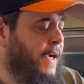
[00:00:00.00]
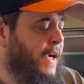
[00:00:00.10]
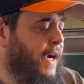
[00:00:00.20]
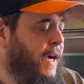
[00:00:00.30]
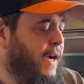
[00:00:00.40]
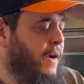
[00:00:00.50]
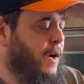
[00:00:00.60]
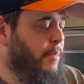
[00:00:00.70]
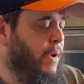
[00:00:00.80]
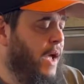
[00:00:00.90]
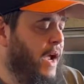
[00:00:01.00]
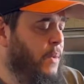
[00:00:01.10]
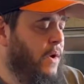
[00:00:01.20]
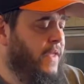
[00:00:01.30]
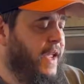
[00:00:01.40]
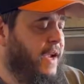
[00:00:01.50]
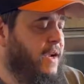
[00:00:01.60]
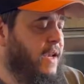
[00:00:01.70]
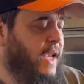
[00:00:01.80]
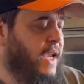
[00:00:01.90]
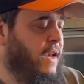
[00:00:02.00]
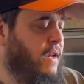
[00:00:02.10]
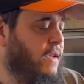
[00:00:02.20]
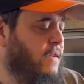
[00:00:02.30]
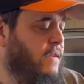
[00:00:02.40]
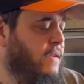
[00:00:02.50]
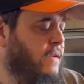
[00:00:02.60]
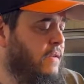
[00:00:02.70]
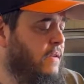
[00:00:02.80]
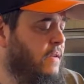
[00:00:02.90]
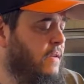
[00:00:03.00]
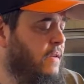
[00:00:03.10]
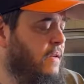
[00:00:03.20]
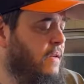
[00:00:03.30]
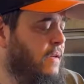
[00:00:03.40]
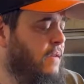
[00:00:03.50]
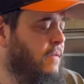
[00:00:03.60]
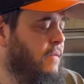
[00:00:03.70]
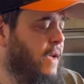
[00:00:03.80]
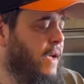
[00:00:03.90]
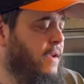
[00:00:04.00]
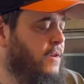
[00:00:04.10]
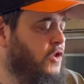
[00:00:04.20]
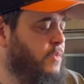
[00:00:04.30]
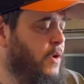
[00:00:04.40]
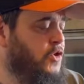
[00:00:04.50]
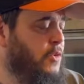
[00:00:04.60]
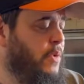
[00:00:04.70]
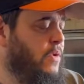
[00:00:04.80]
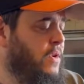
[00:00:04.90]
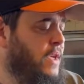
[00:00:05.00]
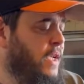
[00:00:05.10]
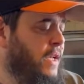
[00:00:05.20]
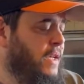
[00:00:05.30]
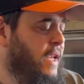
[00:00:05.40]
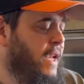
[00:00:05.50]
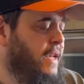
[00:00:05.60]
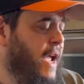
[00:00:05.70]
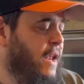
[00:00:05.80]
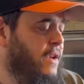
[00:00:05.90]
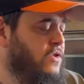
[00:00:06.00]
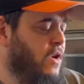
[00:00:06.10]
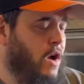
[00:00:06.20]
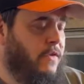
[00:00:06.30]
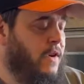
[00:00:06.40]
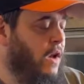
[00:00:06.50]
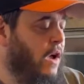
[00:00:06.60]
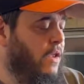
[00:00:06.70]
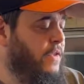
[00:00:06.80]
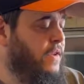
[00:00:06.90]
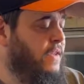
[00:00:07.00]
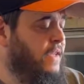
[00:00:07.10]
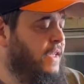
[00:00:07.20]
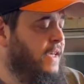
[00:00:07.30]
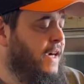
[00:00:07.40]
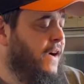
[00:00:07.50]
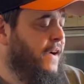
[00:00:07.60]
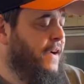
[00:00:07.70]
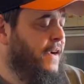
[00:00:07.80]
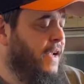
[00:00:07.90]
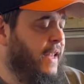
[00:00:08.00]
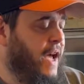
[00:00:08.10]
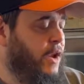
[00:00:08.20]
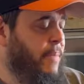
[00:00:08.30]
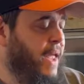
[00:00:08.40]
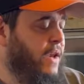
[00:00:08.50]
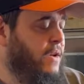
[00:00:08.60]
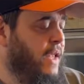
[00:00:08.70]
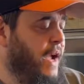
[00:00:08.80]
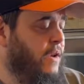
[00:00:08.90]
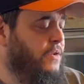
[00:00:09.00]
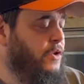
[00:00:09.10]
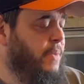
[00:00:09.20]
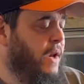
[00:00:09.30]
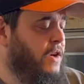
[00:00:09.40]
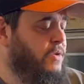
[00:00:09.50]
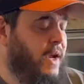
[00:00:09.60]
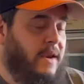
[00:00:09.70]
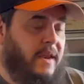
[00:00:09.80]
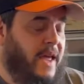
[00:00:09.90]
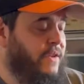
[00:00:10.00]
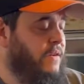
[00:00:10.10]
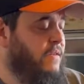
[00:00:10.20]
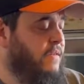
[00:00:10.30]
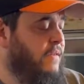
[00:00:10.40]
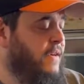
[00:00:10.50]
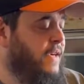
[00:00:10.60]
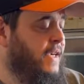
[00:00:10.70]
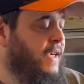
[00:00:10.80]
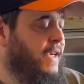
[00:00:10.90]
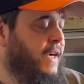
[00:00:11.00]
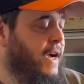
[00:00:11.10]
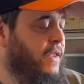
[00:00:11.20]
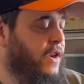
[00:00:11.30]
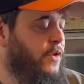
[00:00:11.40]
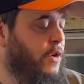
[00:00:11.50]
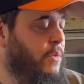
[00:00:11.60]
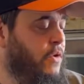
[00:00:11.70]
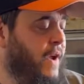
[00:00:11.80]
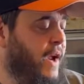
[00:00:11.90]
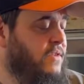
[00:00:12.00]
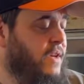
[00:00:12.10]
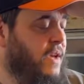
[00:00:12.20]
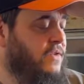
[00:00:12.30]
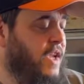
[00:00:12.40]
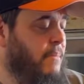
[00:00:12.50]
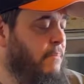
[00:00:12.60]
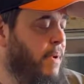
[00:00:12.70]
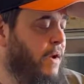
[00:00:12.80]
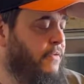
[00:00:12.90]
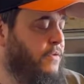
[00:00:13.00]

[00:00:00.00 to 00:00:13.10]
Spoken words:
Apply with a clean disposable detailing soft cloth. Allowed to penetrate leather, and then remove excess and buff